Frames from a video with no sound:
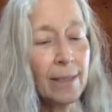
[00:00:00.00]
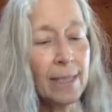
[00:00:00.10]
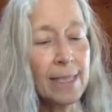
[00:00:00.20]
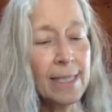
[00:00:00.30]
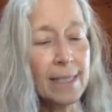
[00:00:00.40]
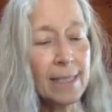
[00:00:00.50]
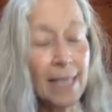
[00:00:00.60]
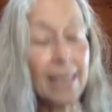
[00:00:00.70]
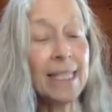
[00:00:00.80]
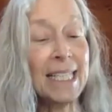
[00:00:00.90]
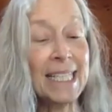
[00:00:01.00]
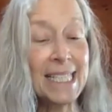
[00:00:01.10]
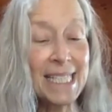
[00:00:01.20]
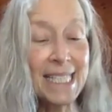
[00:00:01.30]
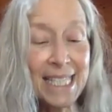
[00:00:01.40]
cons- that the
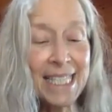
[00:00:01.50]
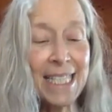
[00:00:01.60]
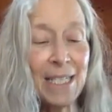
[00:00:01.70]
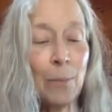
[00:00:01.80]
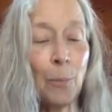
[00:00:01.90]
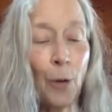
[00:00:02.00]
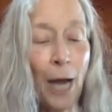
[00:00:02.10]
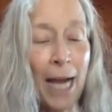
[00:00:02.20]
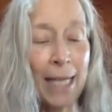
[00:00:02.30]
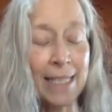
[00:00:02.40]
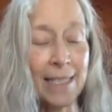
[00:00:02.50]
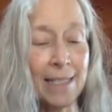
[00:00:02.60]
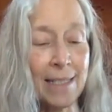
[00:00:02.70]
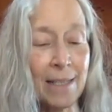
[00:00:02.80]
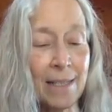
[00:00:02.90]
consistent
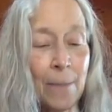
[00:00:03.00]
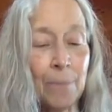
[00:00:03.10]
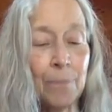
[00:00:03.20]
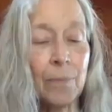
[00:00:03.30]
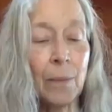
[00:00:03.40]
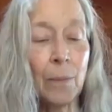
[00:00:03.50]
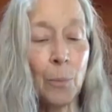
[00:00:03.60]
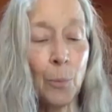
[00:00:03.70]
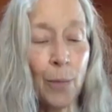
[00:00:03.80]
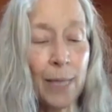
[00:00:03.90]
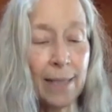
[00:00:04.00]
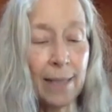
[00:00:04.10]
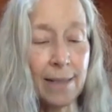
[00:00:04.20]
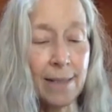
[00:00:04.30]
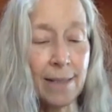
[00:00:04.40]
practice
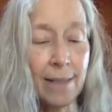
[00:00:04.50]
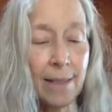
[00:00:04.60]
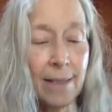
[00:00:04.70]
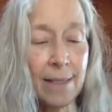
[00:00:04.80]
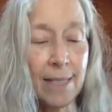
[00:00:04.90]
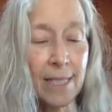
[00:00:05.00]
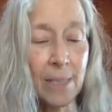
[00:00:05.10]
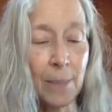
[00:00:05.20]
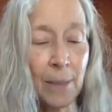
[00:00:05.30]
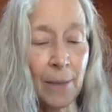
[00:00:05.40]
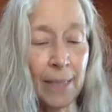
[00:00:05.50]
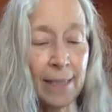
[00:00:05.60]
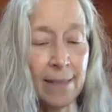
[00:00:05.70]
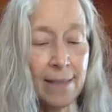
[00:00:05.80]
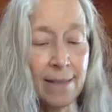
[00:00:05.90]
brings this
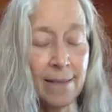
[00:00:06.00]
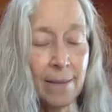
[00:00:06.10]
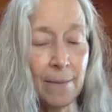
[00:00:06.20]
experience.